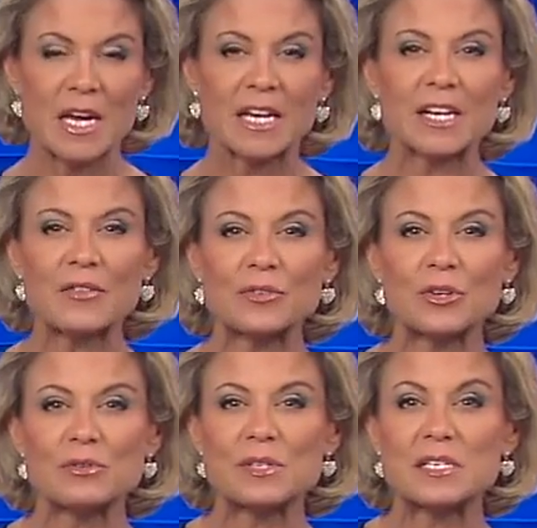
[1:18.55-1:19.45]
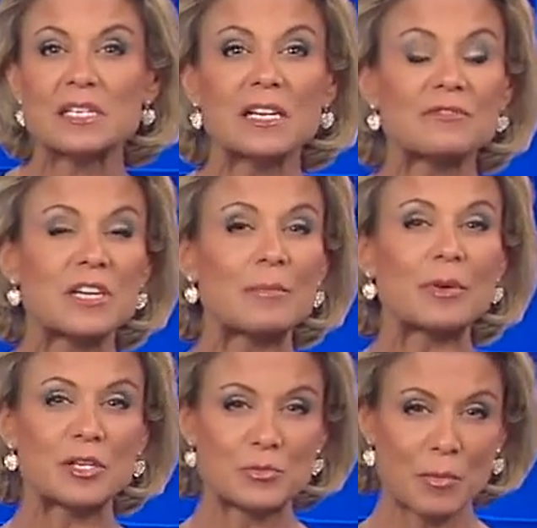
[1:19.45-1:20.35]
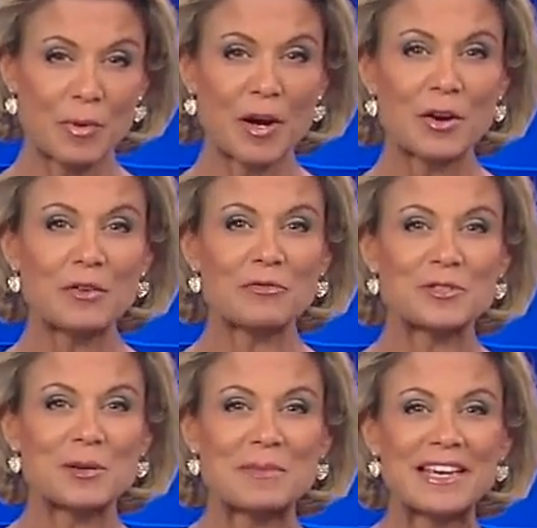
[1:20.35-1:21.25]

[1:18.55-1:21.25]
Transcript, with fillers: In other news, the city of Tampa is preparing for some